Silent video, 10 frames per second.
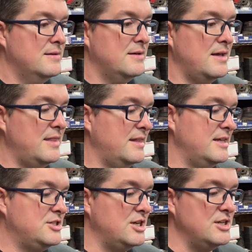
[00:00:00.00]
And then
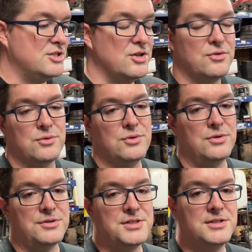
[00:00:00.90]
they changed all the
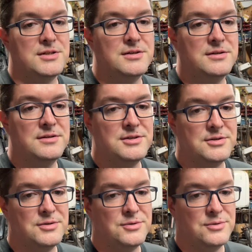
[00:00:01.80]
rules
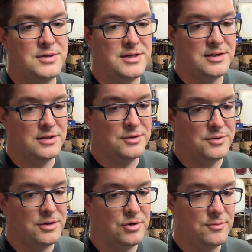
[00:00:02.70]
to
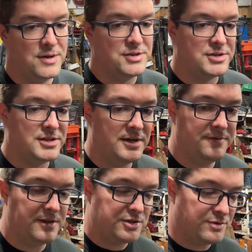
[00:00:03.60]
include a whole bunch of
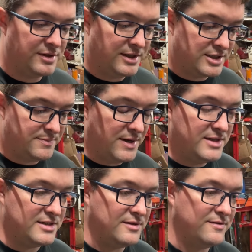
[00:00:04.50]
stuff that's really
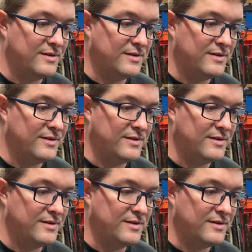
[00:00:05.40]
expensive.